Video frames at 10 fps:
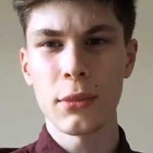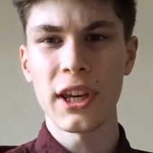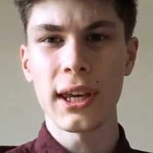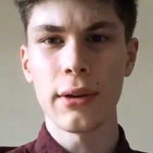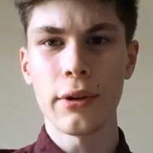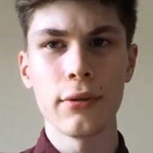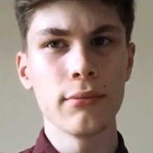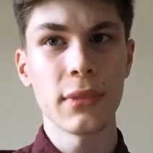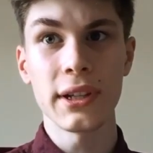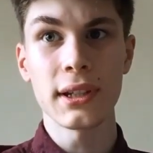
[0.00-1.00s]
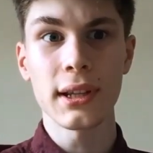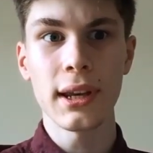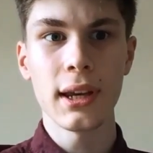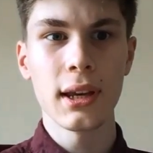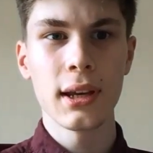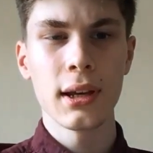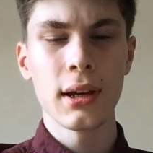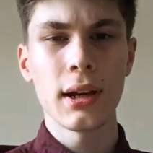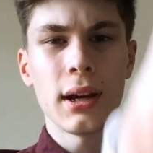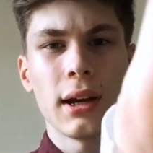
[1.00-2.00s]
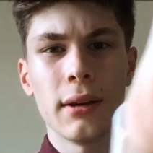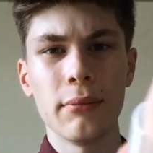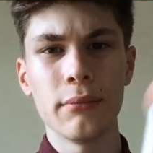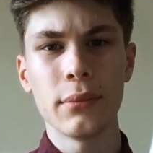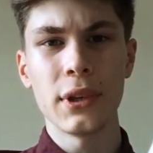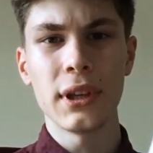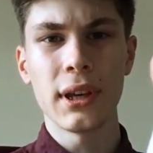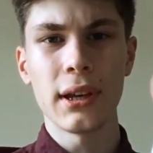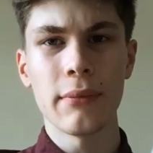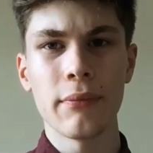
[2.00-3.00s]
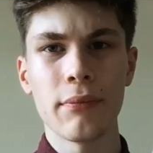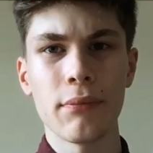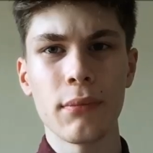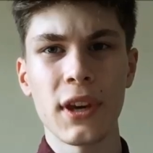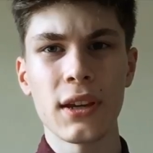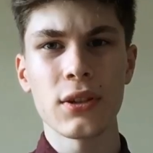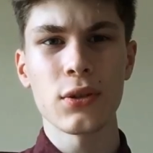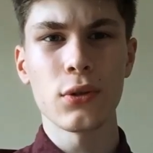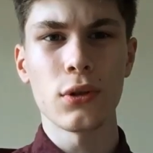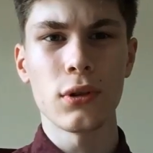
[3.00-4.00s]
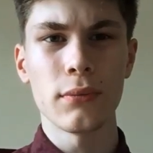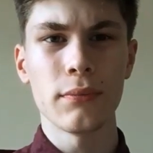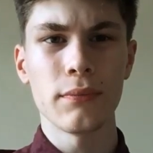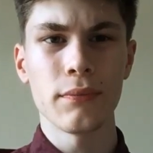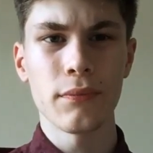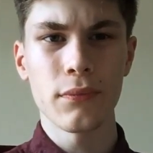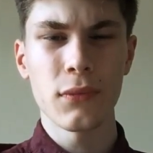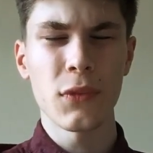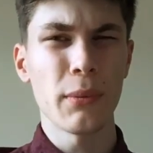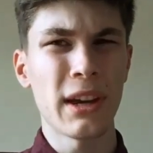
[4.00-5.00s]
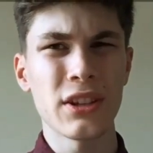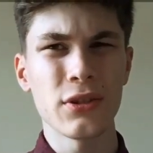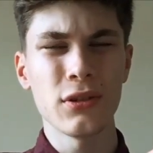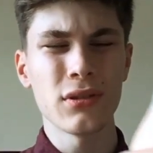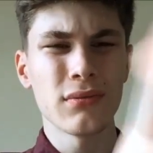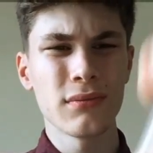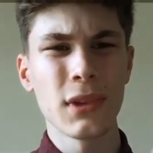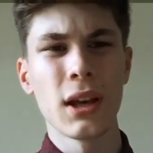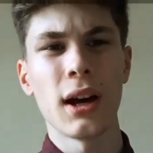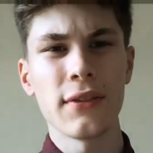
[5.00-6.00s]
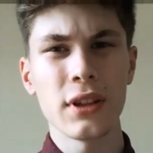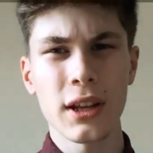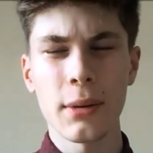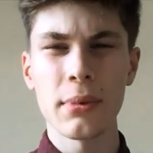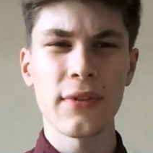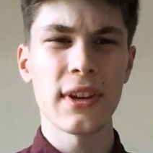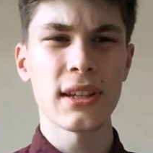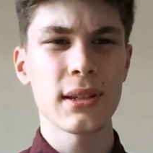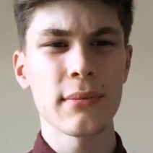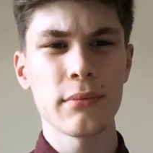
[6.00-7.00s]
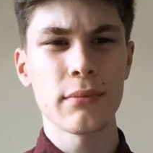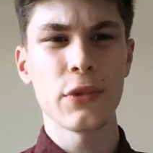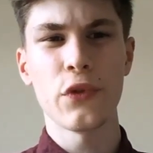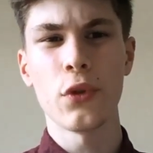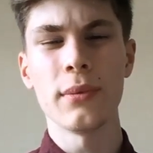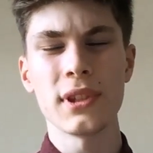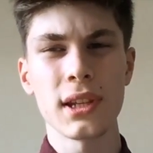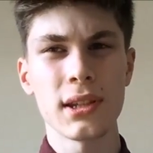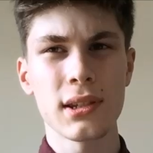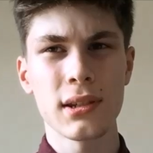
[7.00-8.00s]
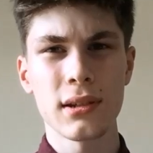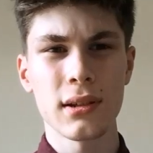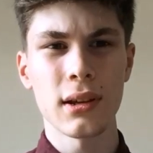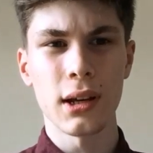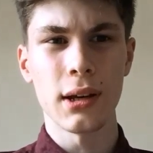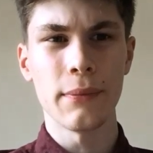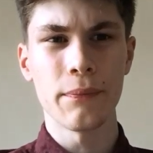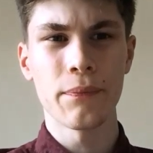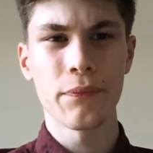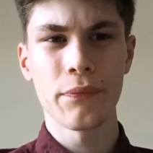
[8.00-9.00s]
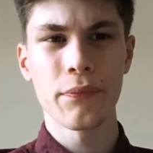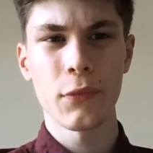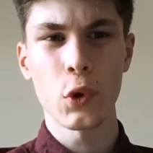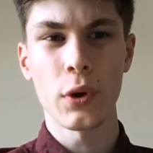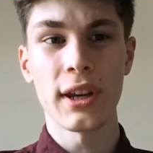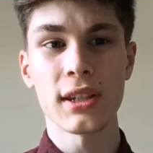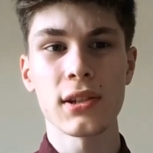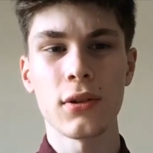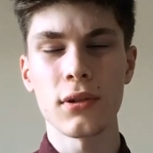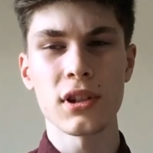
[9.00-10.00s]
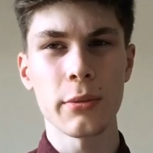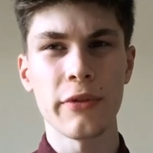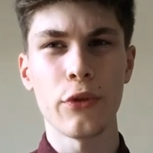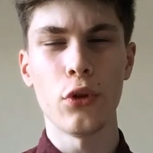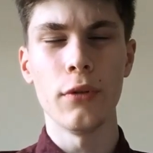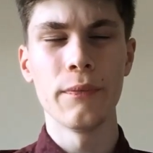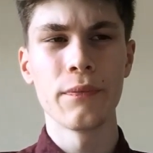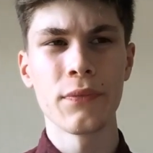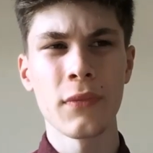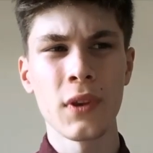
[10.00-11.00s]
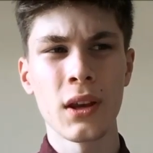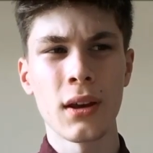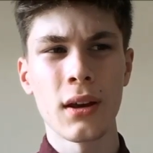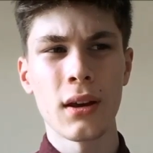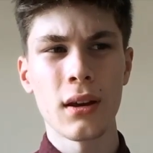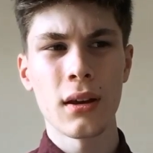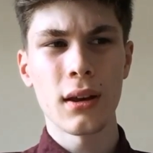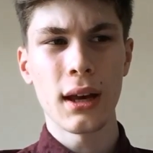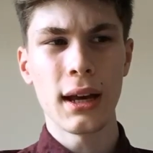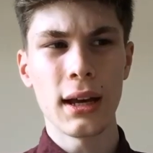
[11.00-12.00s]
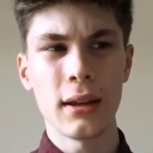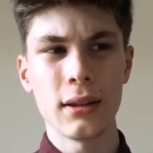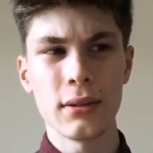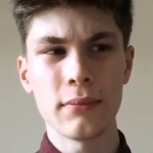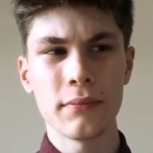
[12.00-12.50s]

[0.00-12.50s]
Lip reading: my hero, basically. Yeah, make sure. I've done a couple of his performances, or his songs to perform, and